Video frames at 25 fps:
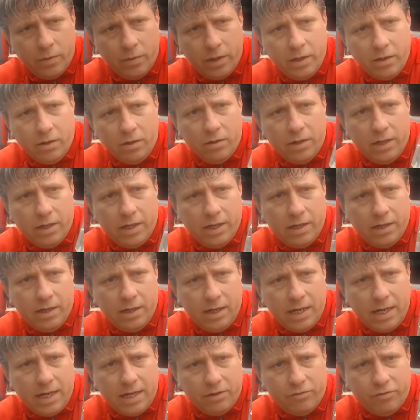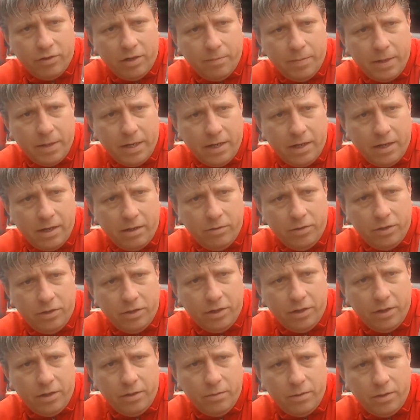on it Electric Bingo
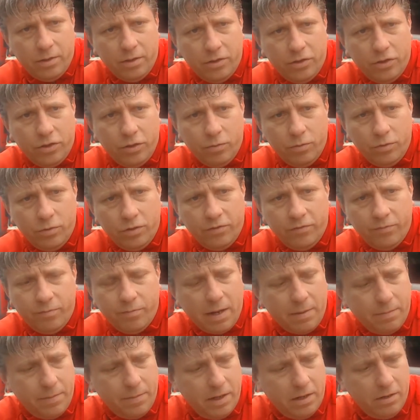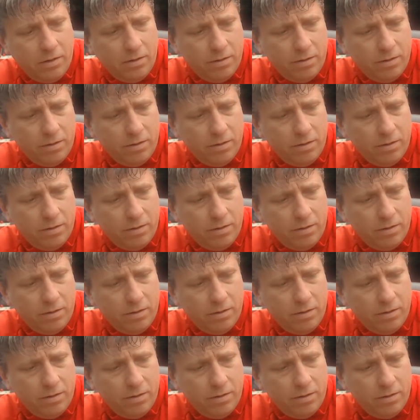2 and Jewels of Babylon.